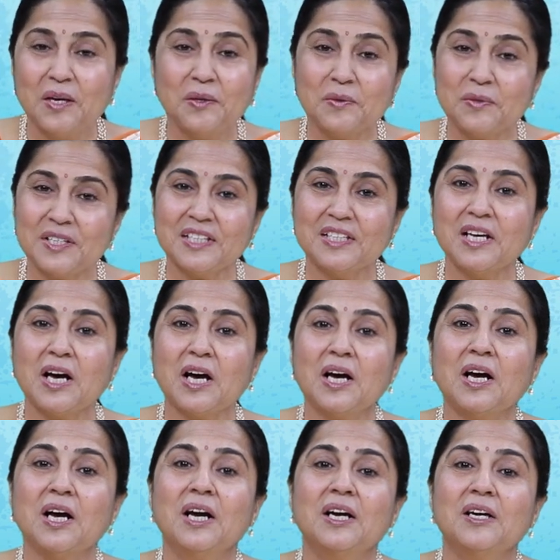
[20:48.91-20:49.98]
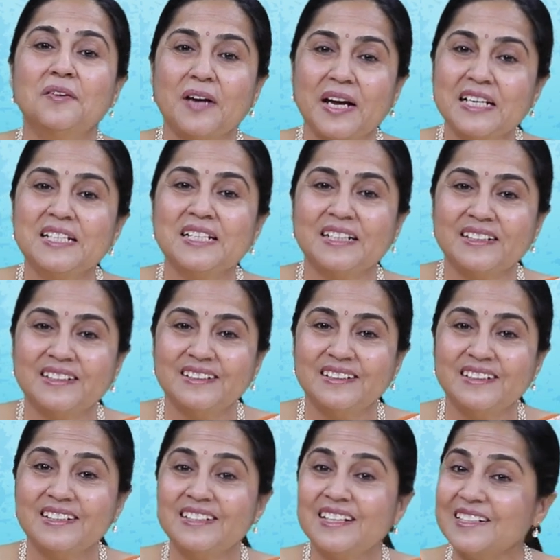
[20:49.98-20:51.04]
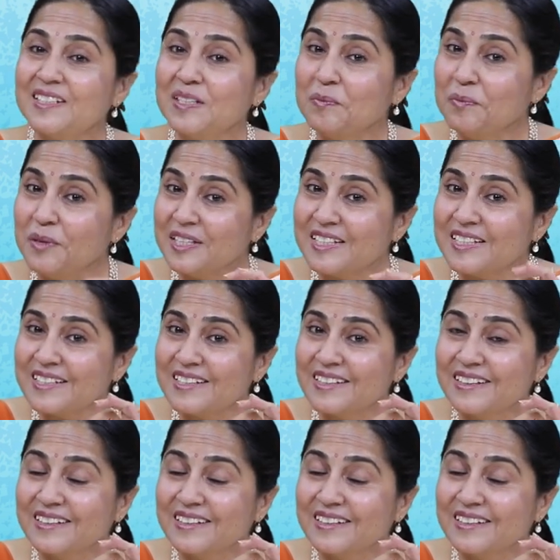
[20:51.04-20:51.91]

You see, the writer doesn't miss